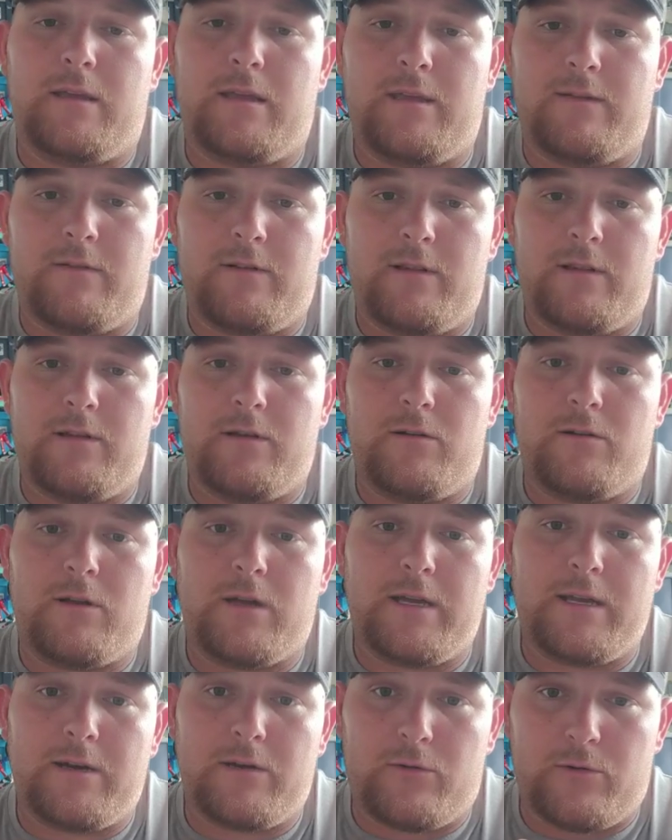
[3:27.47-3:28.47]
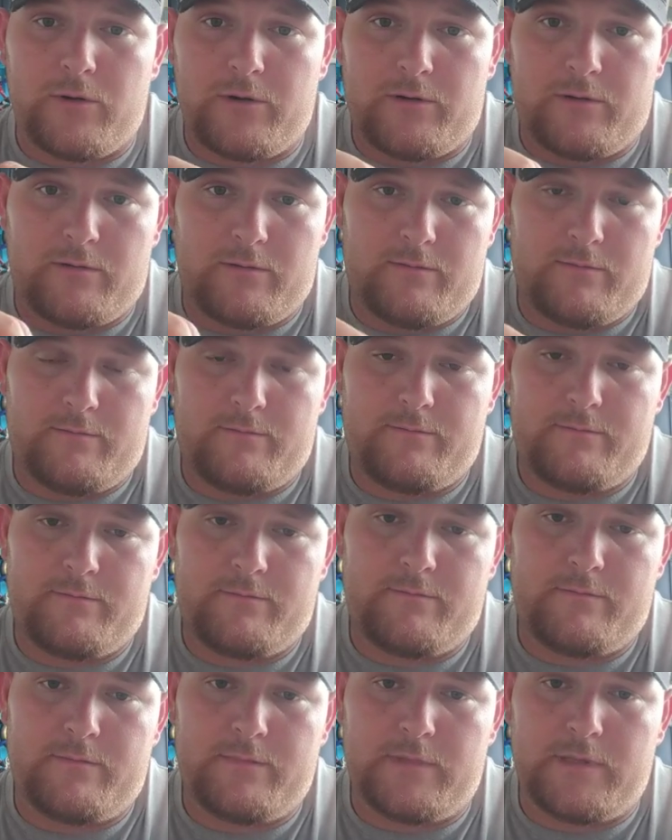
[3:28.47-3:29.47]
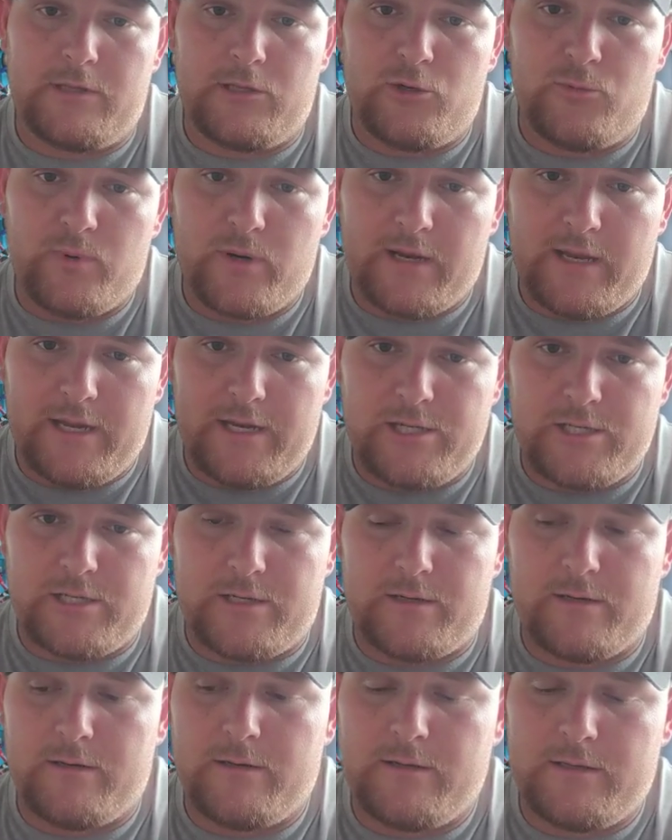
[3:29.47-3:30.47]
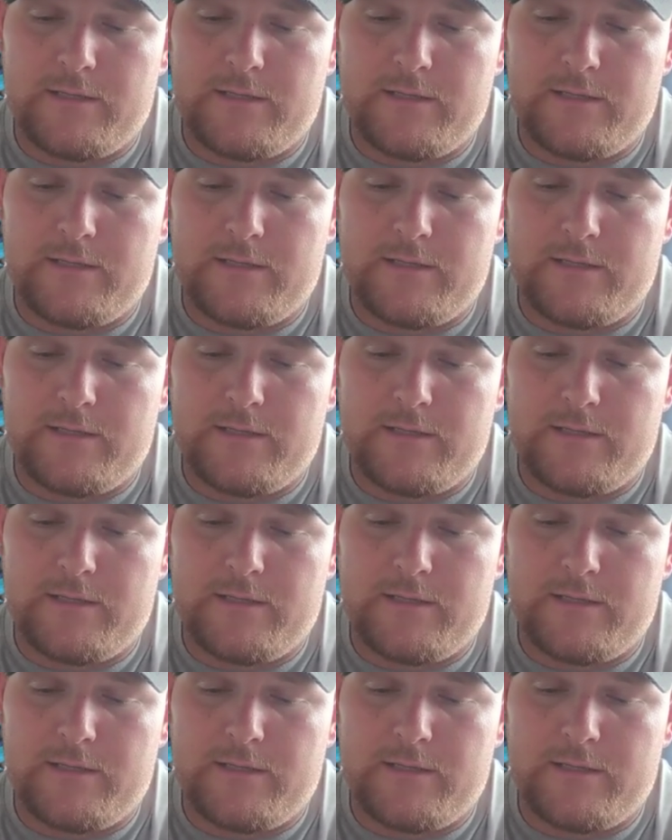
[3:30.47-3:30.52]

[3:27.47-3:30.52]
give it a little gun oil, lubrication,